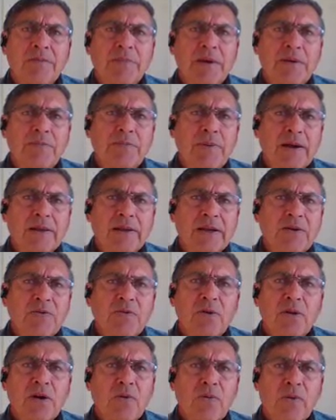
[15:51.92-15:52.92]
be
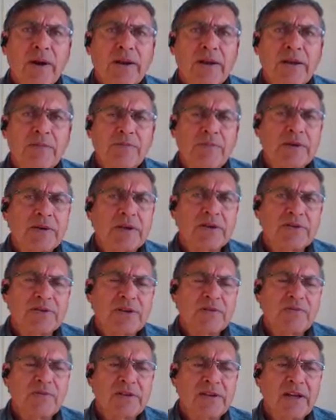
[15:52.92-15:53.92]
bilingual already because
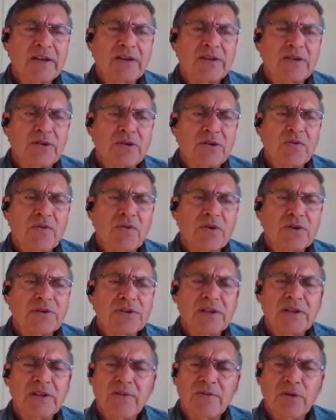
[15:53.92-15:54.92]
they've attended
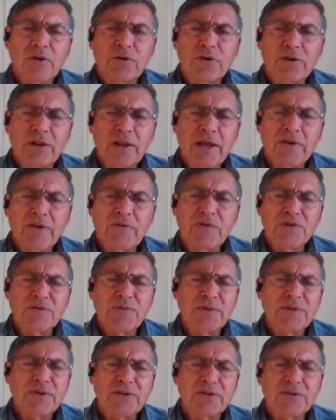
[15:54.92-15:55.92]
university. They've learned the language,
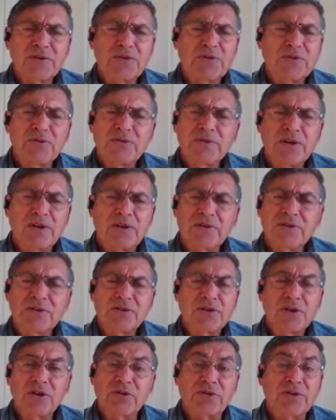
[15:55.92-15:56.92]
but their
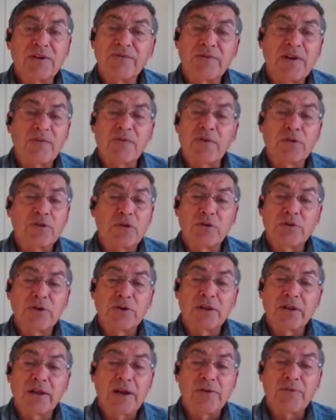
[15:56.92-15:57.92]
children have never learned
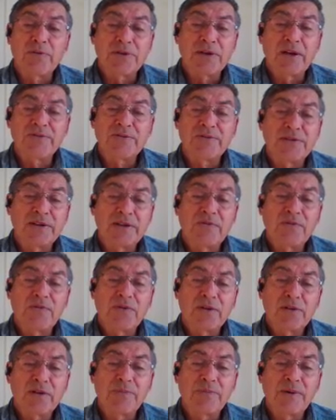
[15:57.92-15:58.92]
the language. I've seen
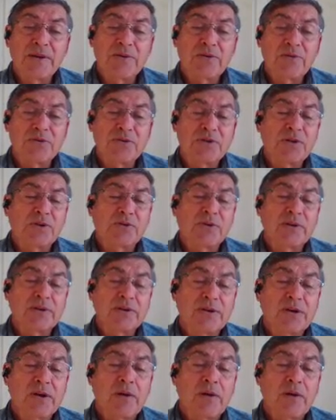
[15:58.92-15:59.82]
Filipino children